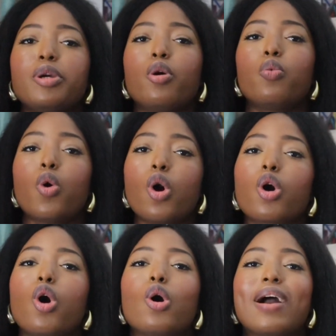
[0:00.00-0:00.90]
your
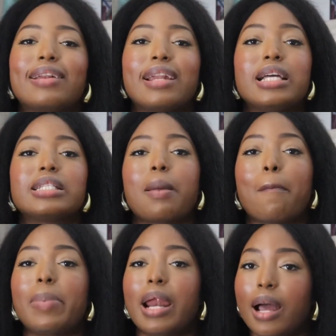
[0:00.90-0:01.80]
work organized
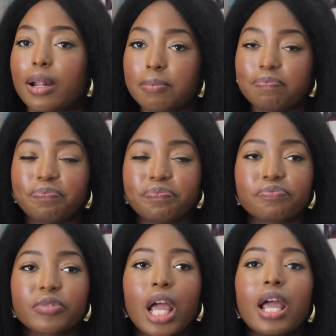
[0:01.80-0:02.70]
and plan.
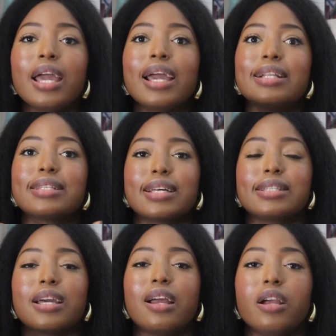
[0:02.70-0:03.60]
And
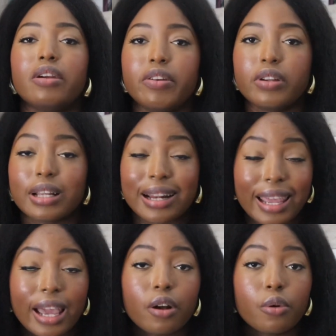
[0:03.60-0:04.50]
set
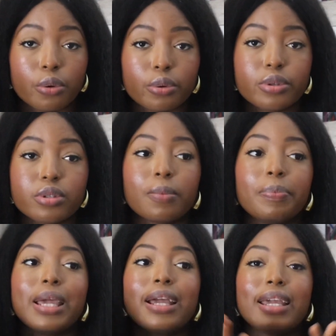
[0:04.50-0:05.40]
clear goals,
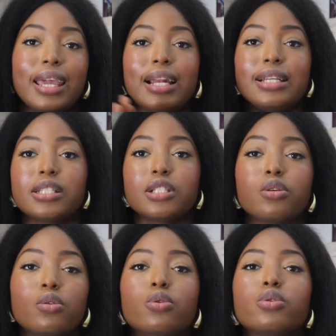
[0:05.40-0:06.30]

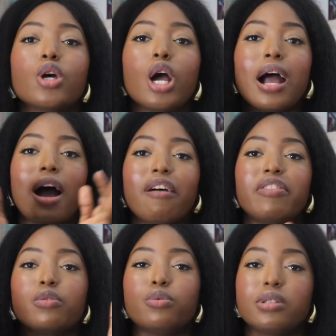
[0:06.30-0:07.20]
realistic goals.
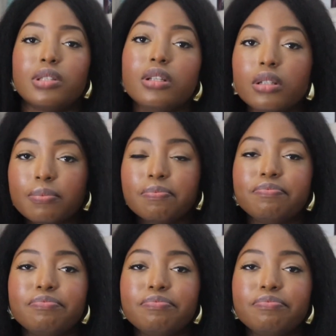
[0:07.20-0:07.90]
Have a routine.